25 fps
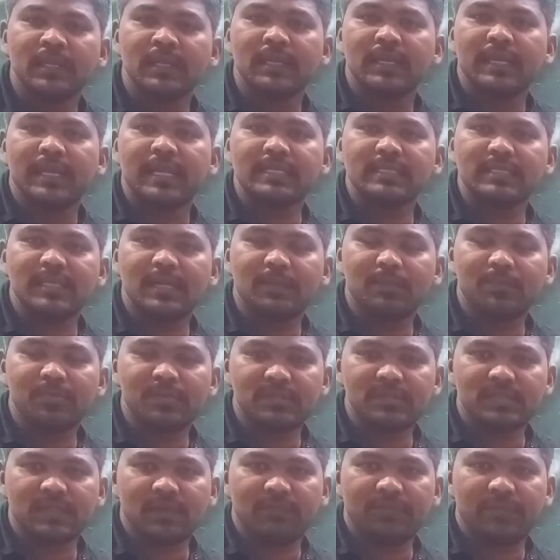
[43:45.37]

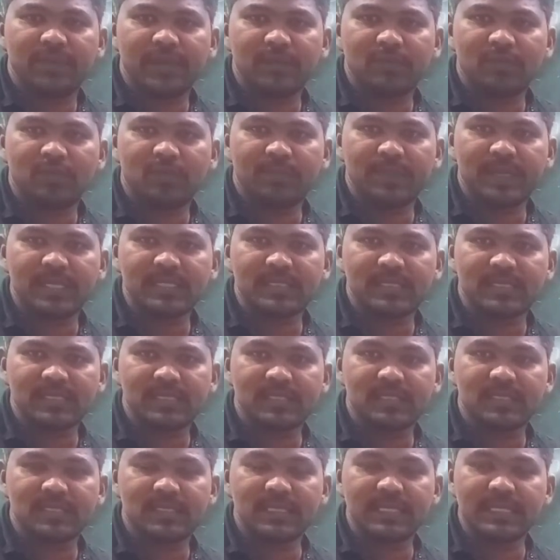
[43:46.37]
Examples of
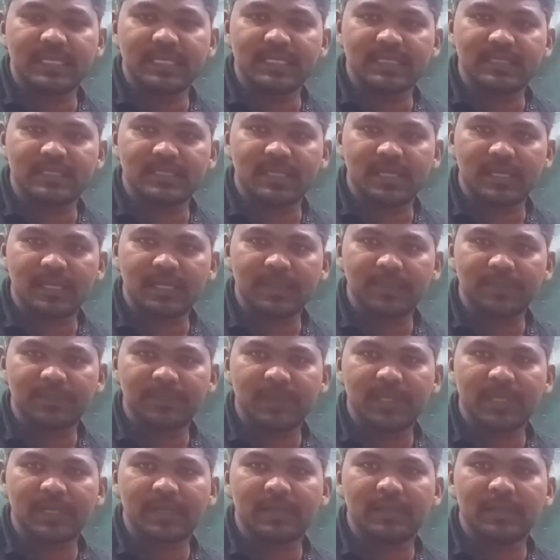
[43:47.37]
phycomycetes is the
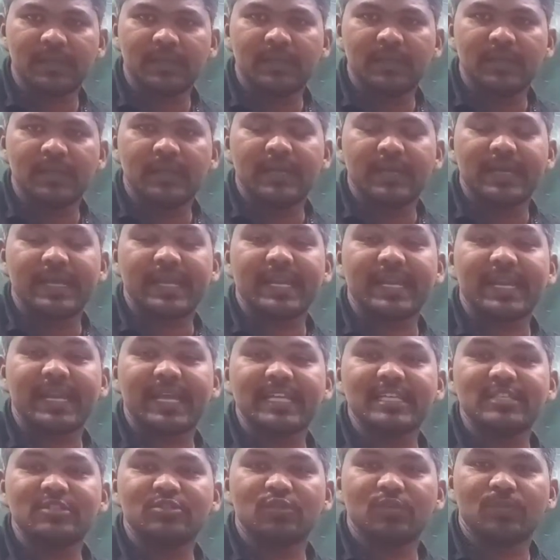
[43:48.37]

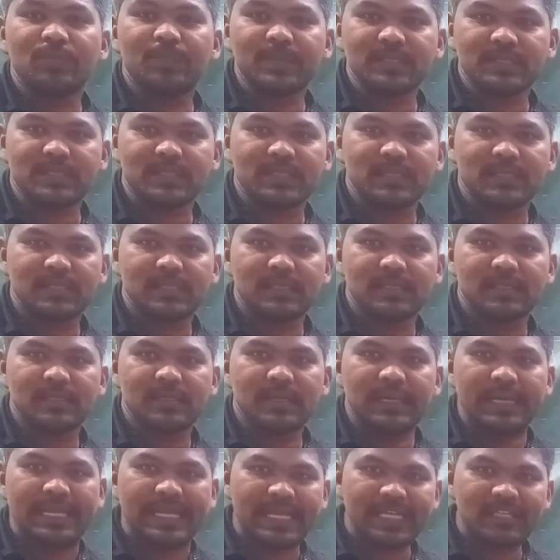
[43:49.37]
rhizopus.
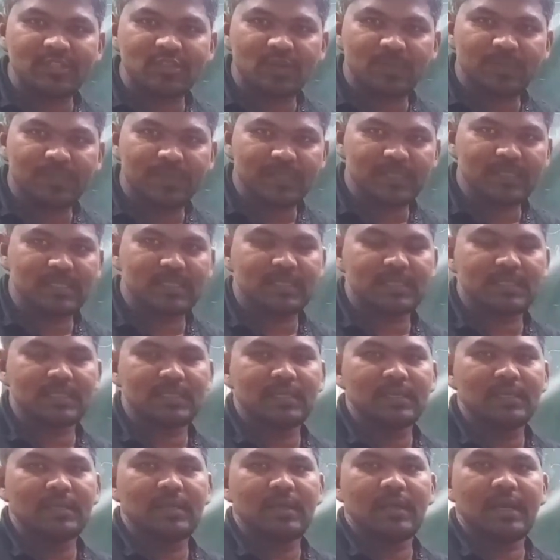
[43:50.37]
Rhizopus
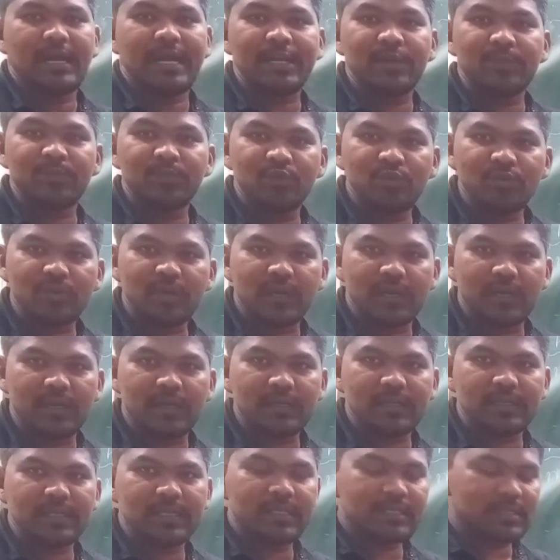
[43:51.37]
and
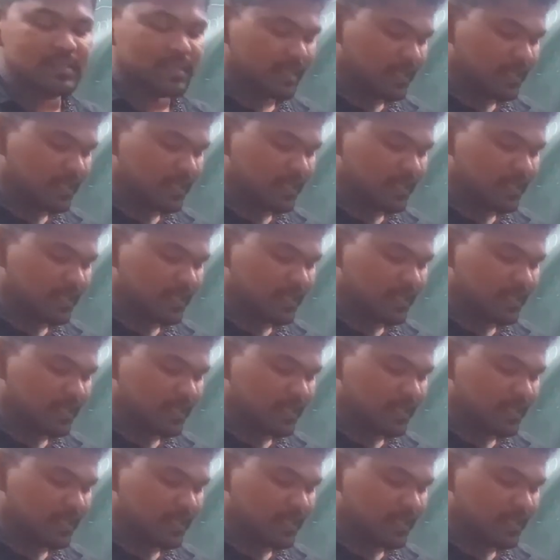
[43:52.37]
mucor is the